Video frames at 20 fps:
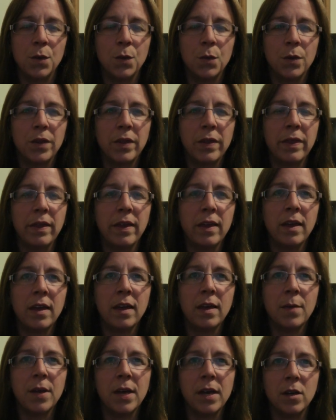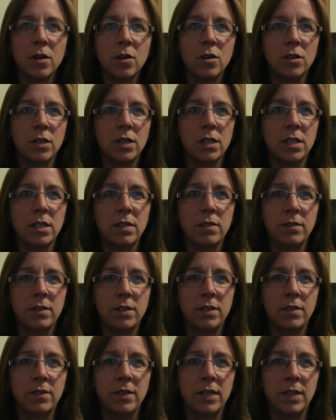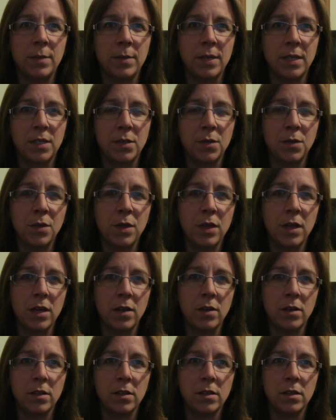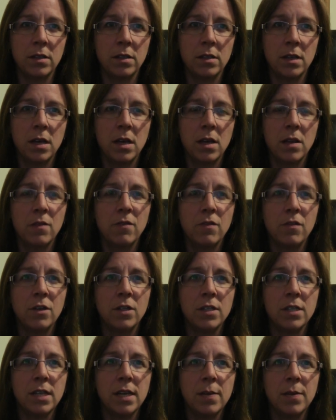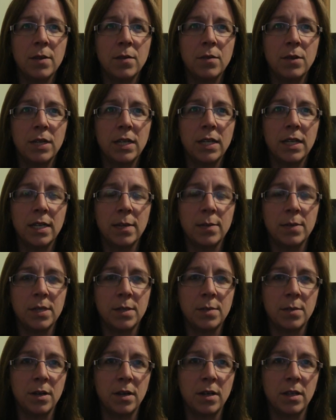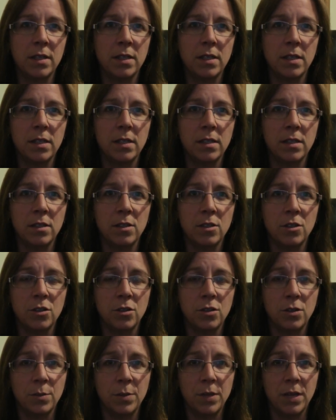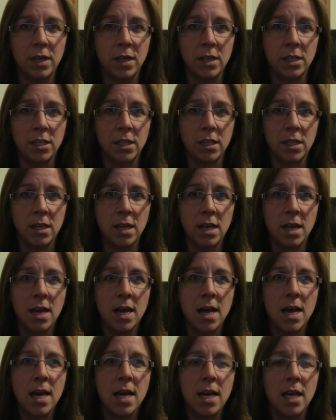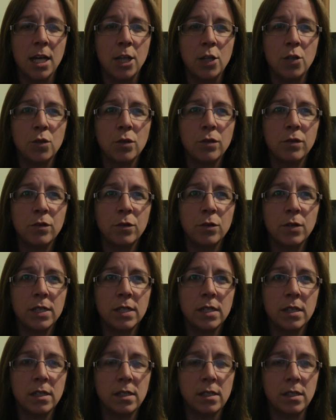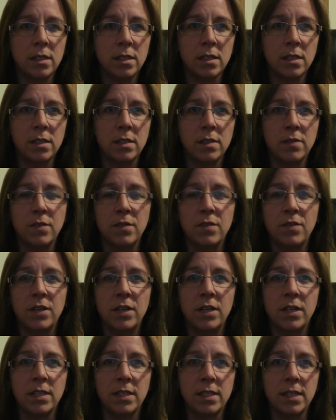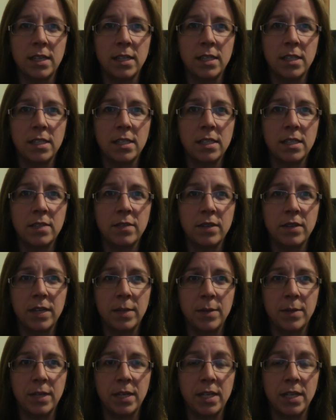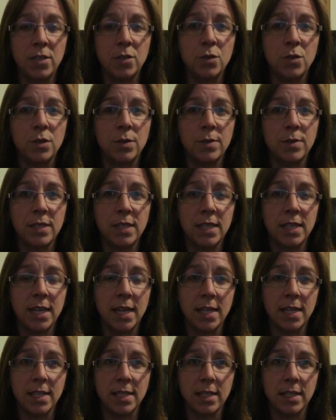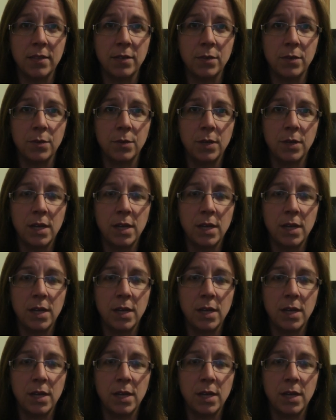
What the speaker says: When thinking about cognitive developmental theorists, the first name that really comes to mind is Jean Piaget. He took Freud's ideas of the various stages in development and took them to the next level.